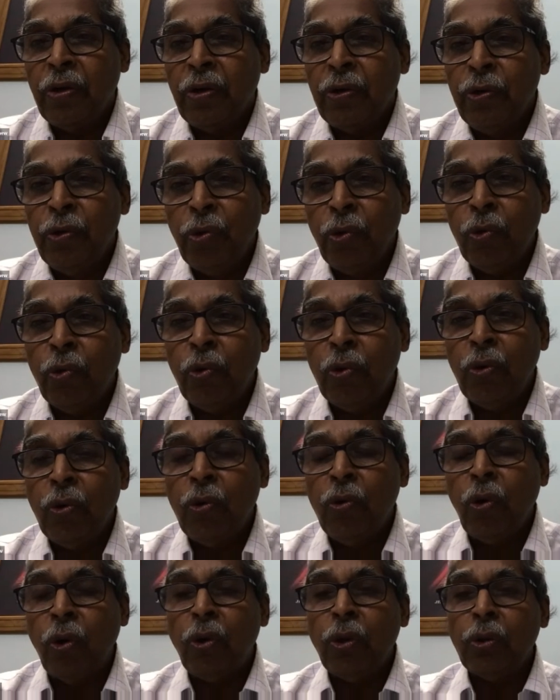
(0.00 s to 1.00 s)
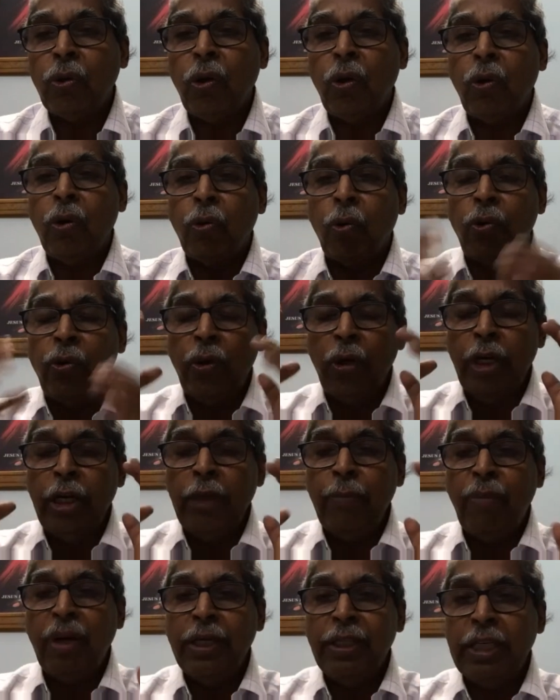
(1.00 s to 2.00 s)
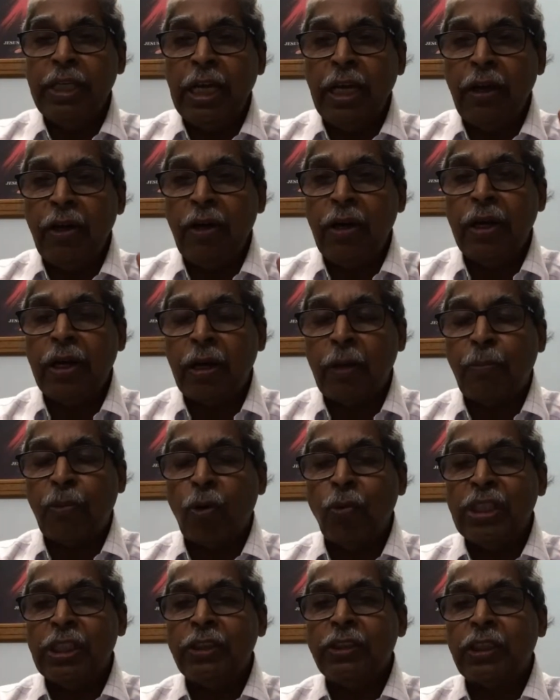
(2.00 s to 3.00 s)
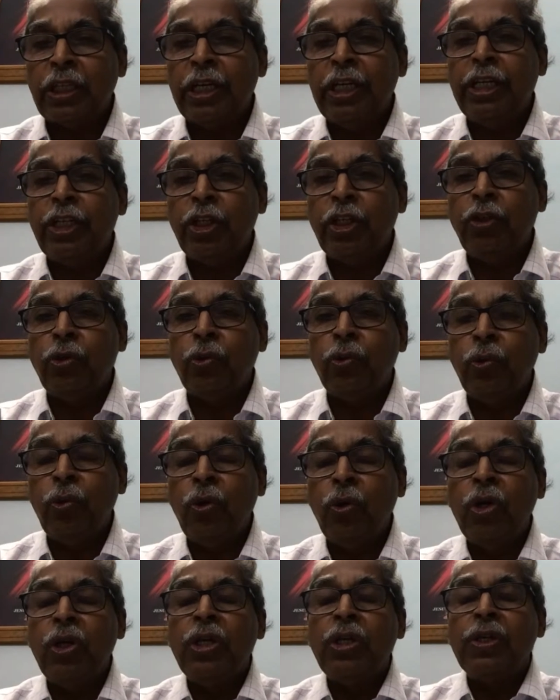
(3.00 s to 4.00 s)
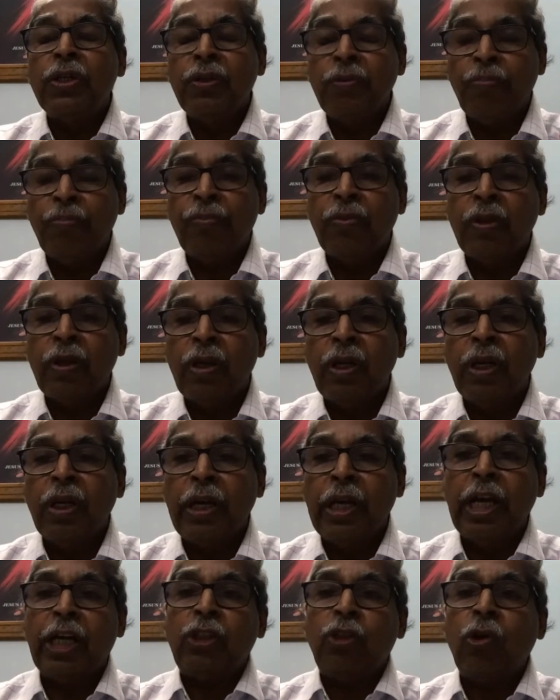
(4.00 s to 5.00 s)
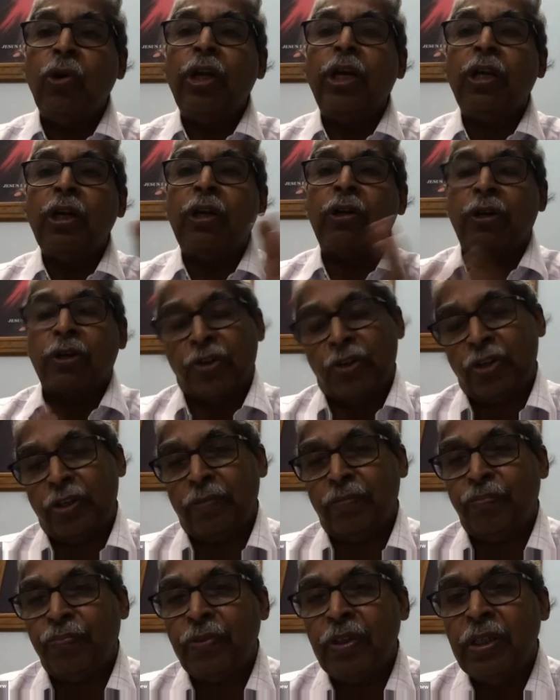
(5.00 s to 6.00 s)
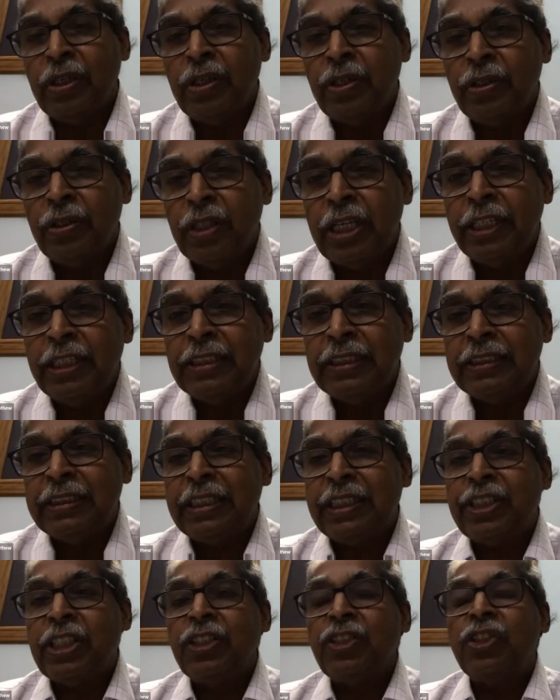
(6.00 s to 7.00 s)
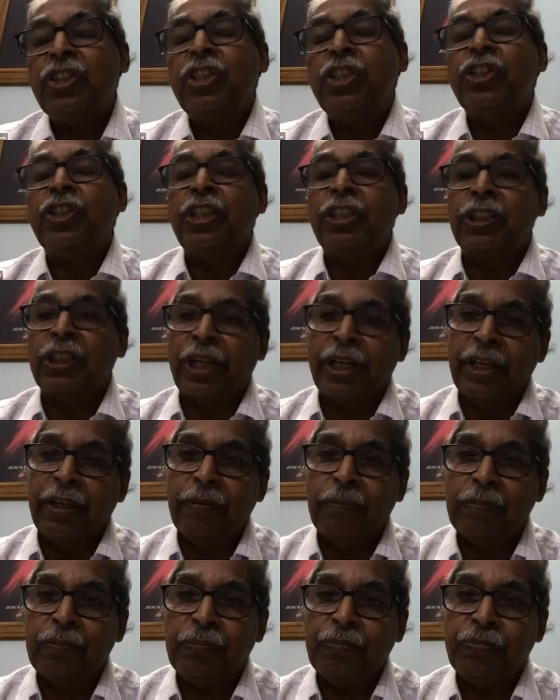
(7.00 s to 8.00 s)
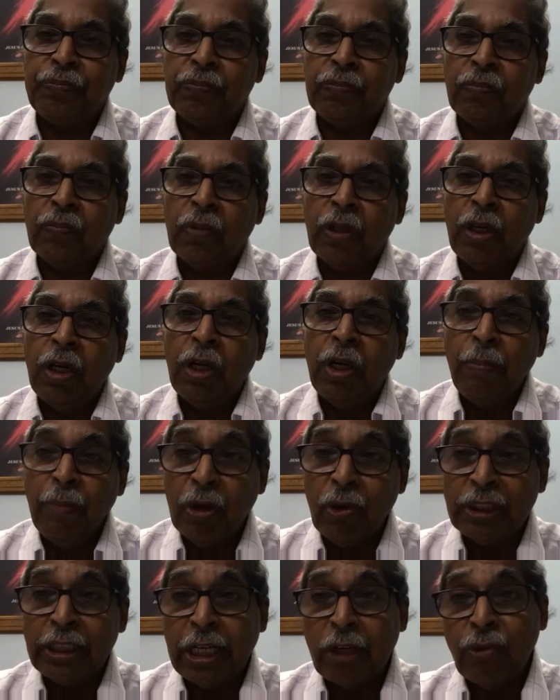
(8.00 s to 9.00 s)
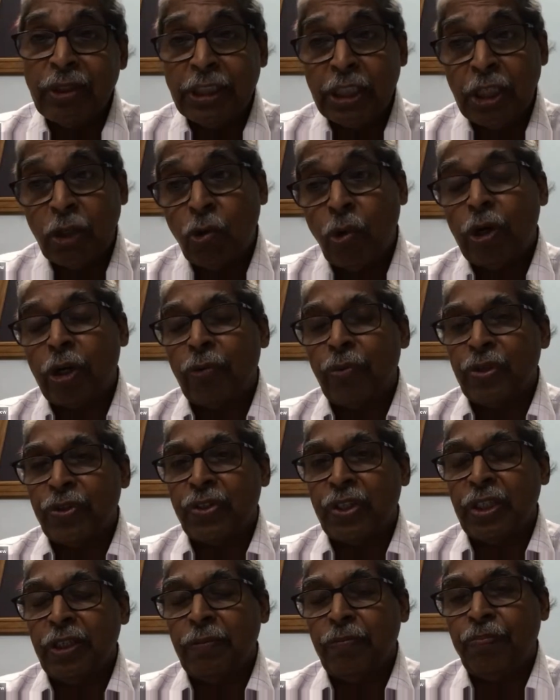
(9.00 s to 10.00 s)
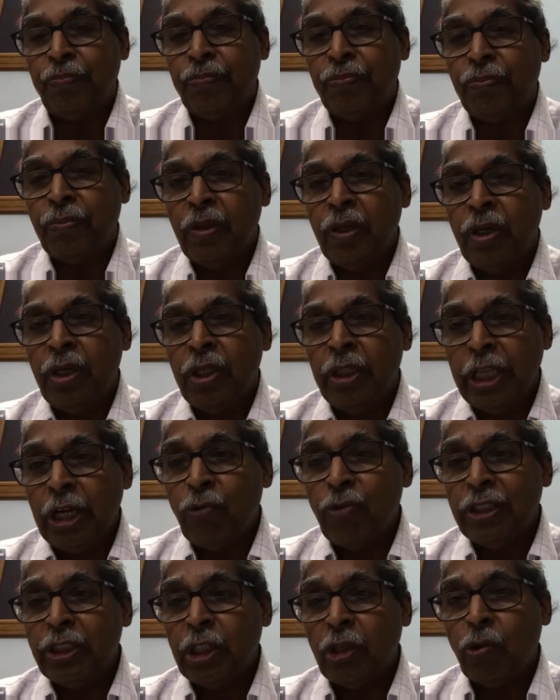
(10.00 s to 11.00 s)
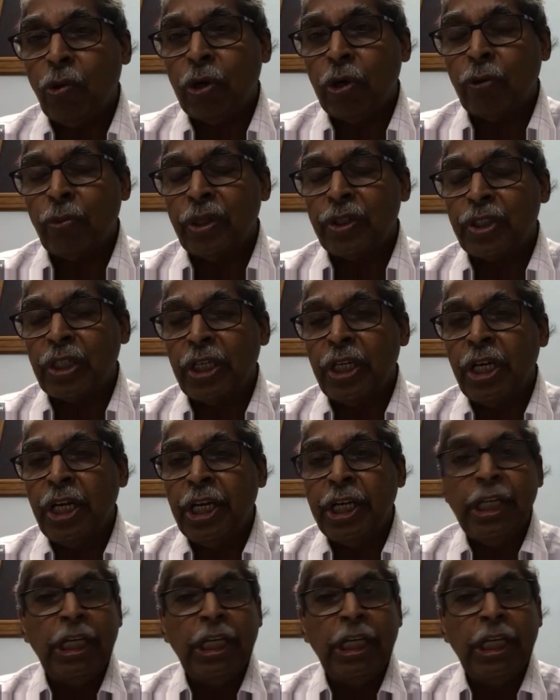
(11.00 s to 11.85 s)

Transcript: You go only by the provisions relating to electronic records. That is a section 63. Because there was a controversy. There was a controversy.